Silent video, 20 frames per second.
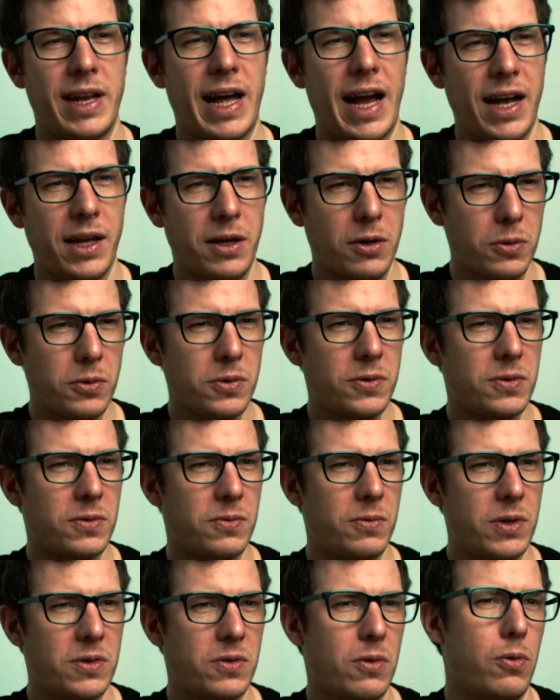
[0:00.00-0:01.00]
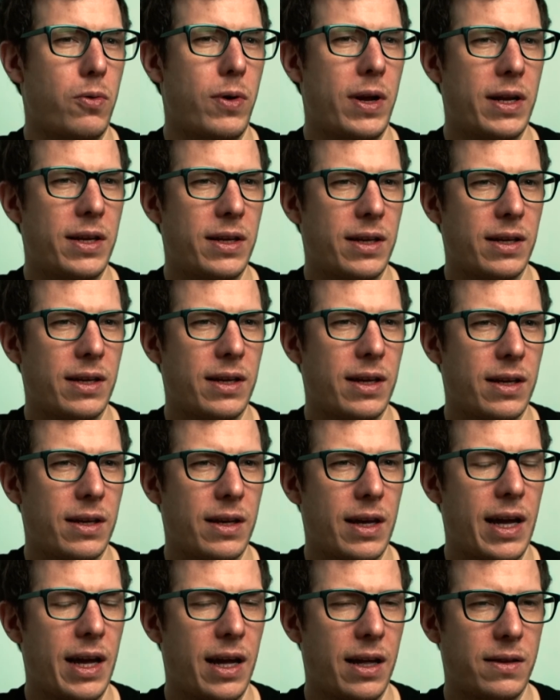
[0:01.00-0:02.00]
I used was already
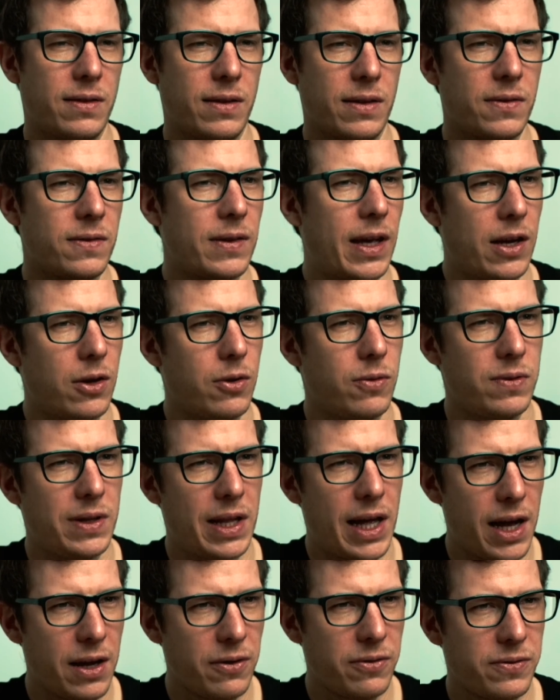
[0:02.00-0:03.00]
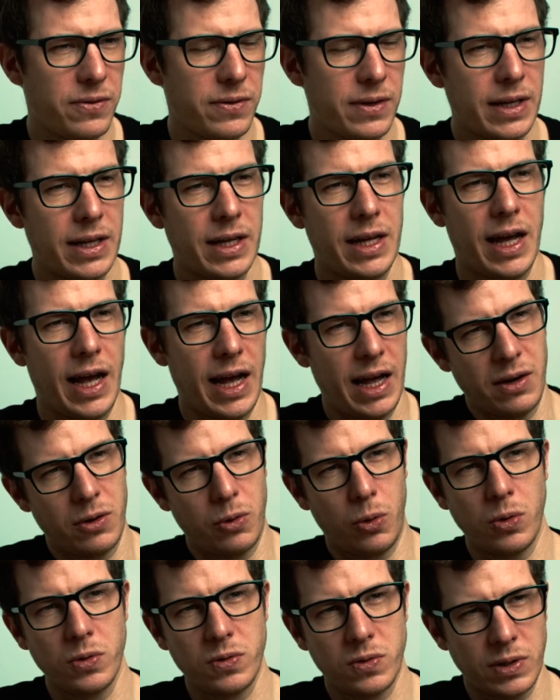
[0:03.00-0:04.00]
at its end of life and
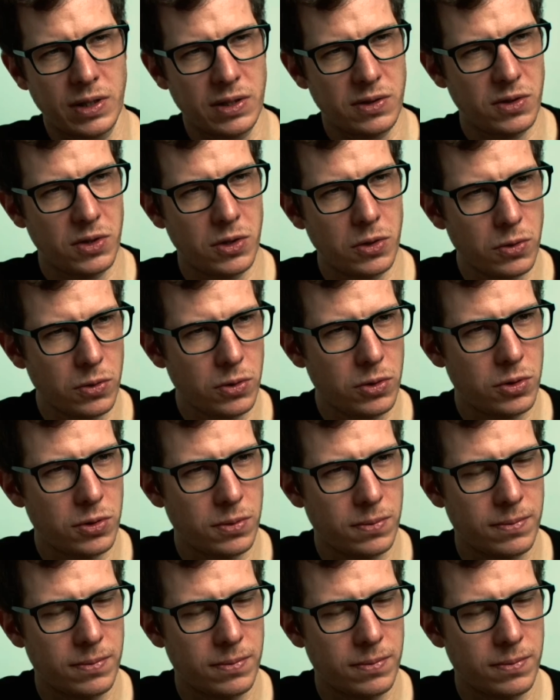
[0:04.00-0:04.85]
also it's huge.